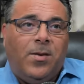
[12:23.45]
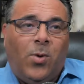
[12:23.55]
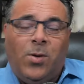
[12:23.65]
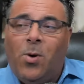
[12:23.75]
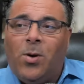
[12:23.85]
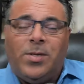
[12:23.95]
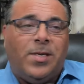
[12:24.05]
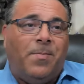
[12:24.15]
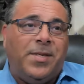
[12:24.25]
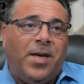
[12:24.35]
We won't,
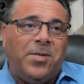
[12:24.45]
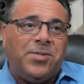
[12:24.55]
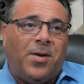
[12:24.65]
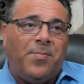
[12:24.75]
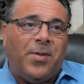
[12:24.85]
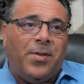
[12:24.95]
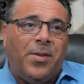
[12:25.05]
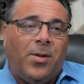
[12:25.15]
let me tell you something.